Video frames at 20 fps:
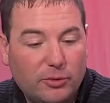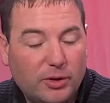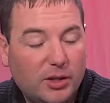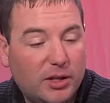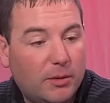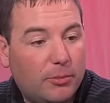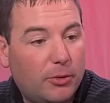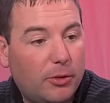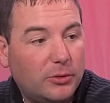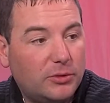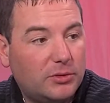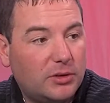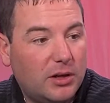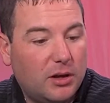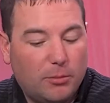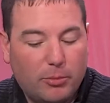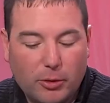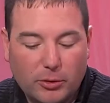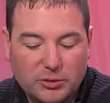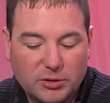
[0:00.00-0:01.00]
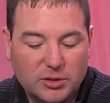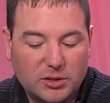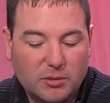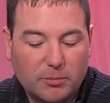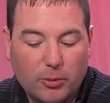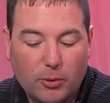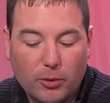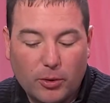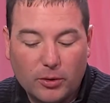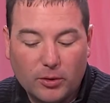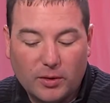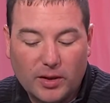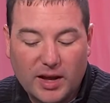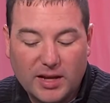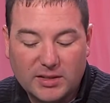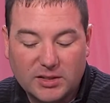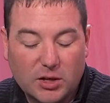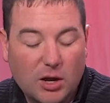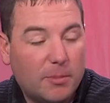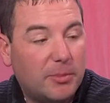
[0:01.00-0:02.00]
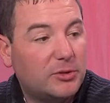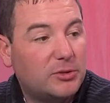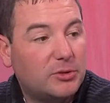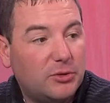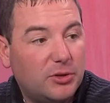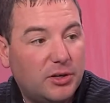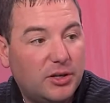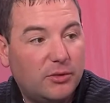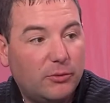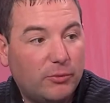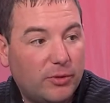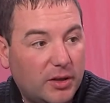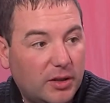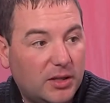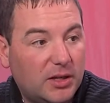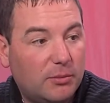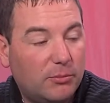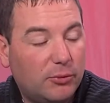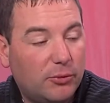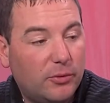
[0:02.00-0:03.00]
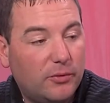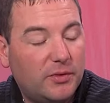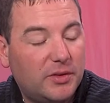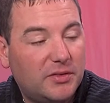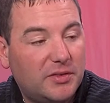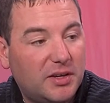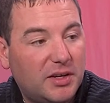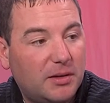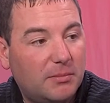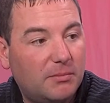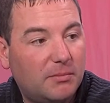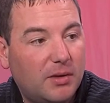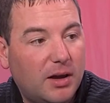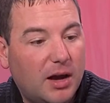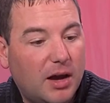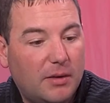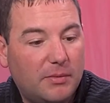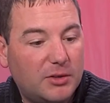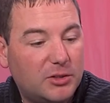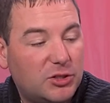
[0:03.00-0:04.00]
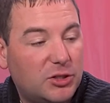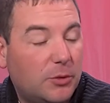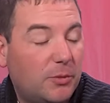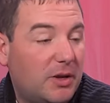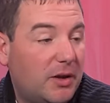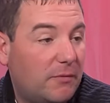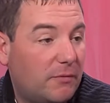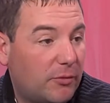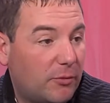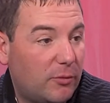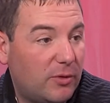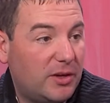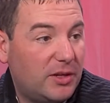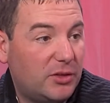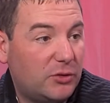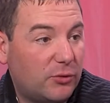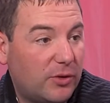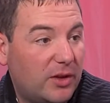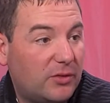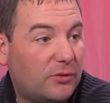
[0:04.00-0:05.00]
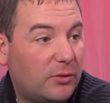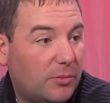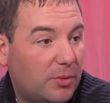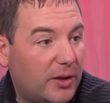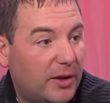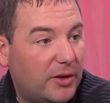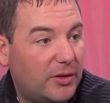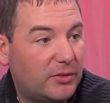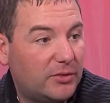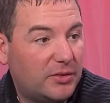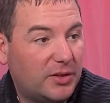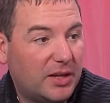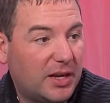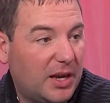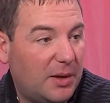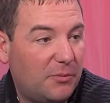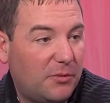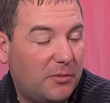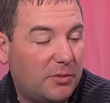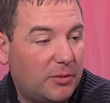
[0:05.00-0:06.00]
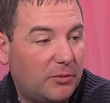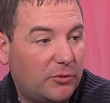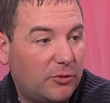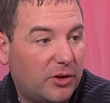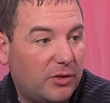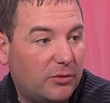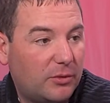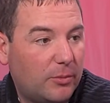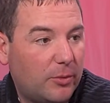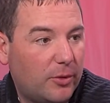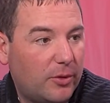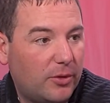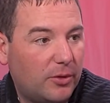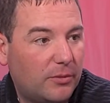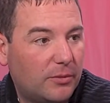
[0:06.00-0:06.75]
really appro- approaches the portal as an opportunity to really improve the team. Um, this year we have three transfer players that came from the transfer portal.